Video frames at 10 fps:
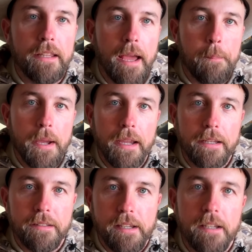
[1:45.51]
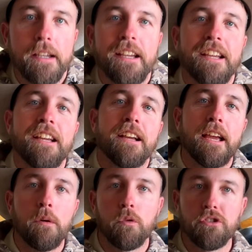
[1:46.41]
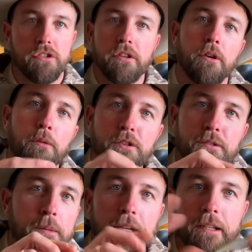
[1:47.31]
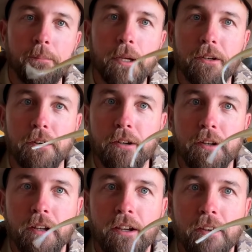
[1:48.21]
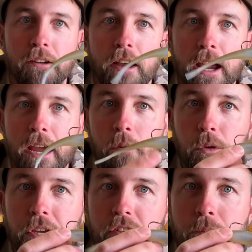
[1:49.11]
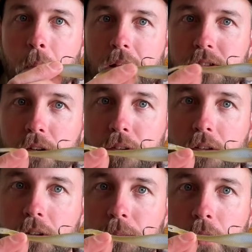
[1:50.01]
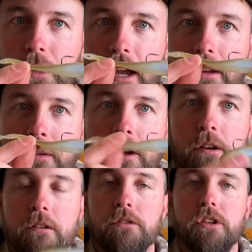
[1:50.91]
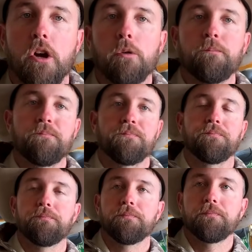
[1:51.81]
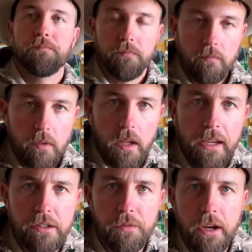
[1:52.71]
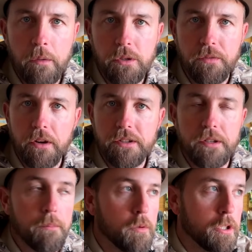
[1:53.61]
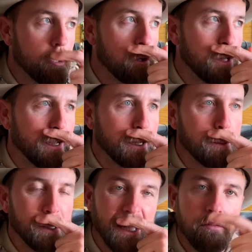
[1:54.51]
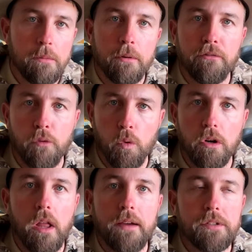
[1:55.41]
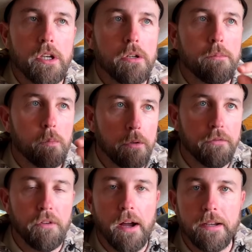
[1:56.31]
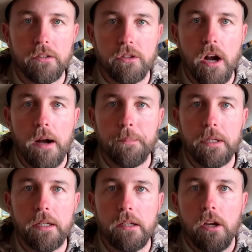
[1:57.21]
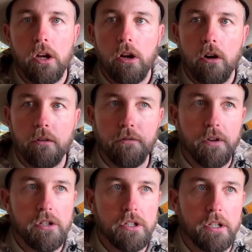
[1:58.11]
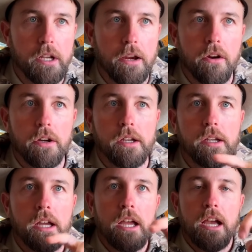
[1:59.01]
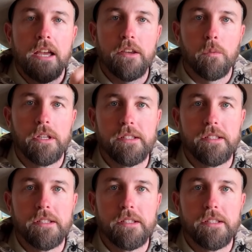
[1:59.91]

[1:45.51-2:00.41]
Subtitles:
bait and we're just making it bigger. And we're catching bass off of it. Okay. So it was very simple, like even before live scope, we'd find crappie or fish in an area. And then we'd